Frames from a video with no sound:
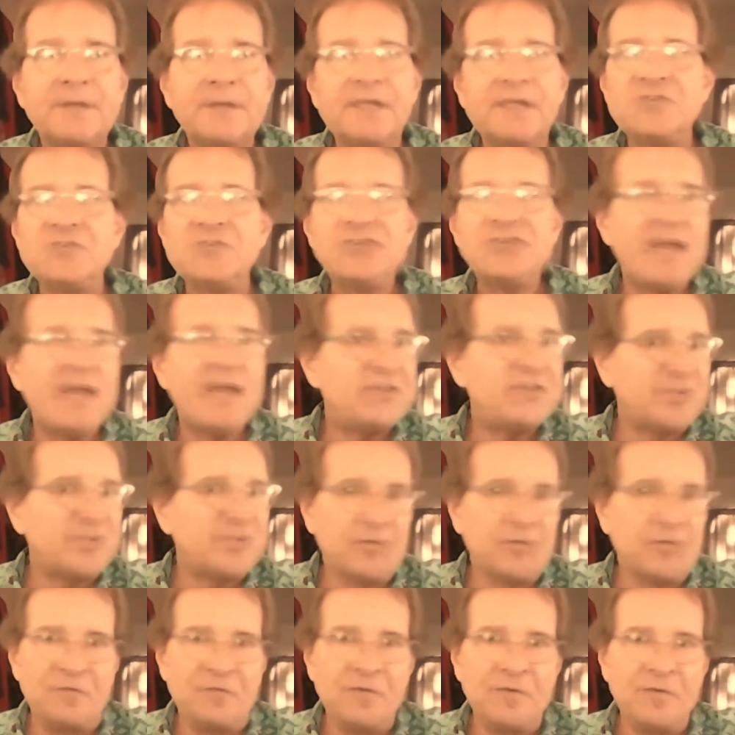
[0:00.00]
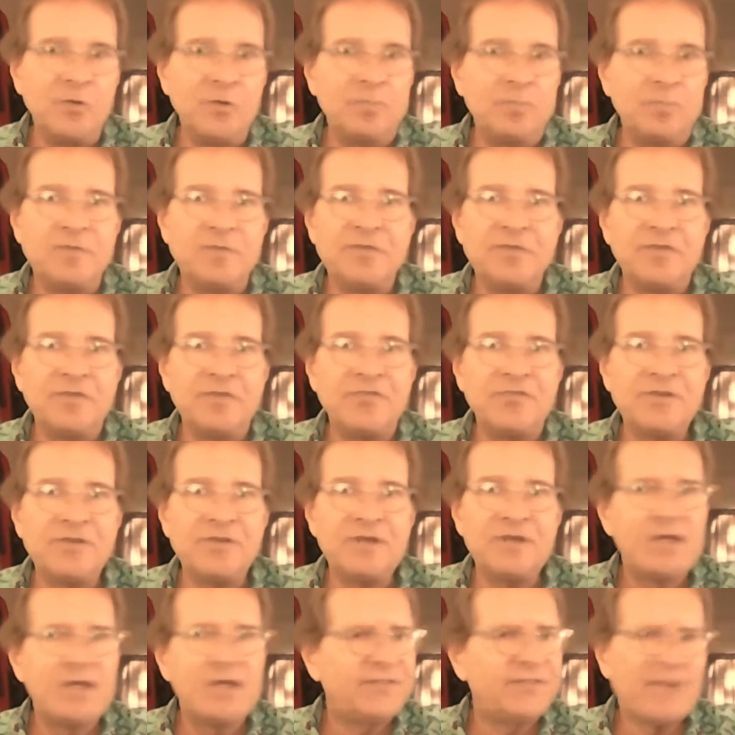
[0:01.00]
and changing the field
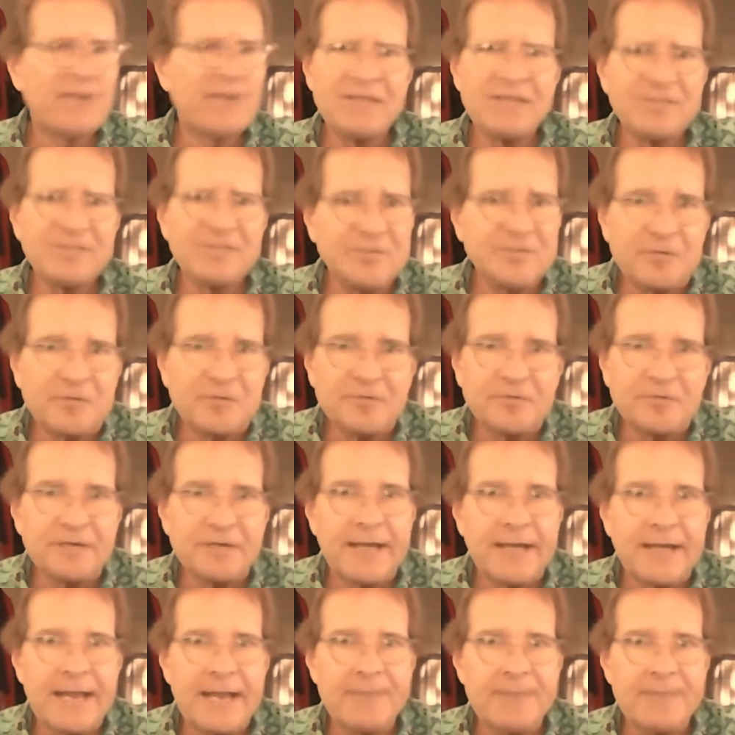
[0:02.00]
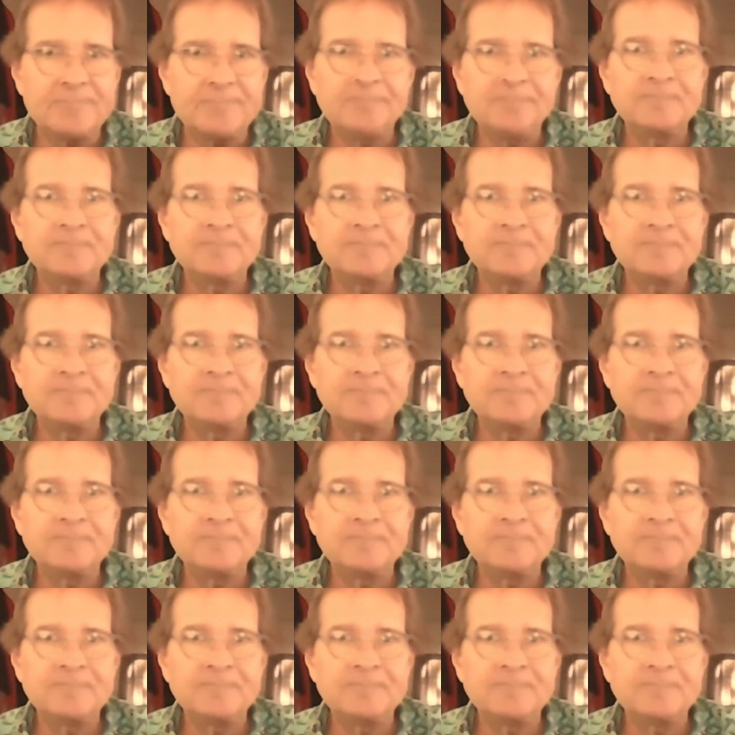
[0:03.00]
position. So that's a different game.